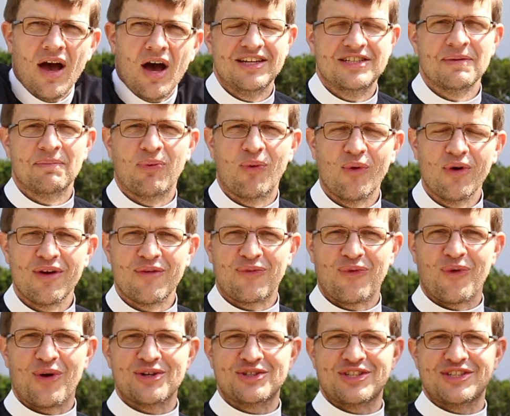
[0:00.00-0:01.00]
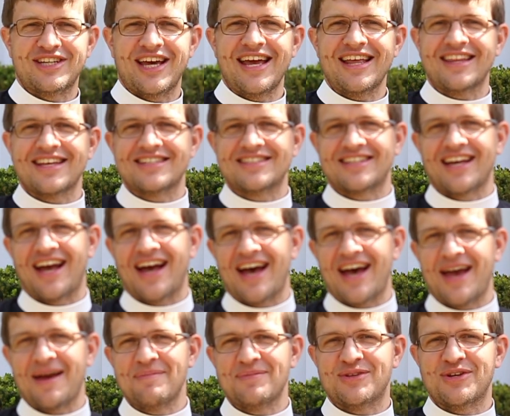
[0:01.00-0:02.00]
It's important for us to take this
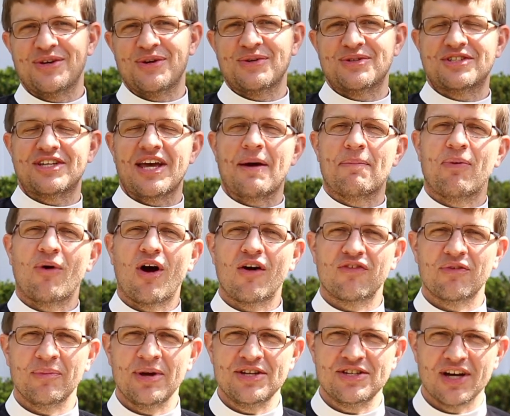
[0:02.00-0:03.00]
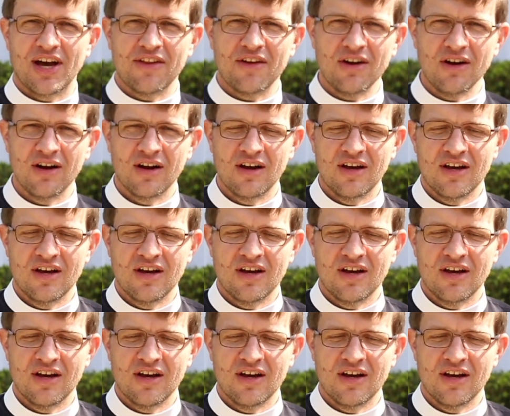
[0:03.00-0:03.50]
time to stay apart from each other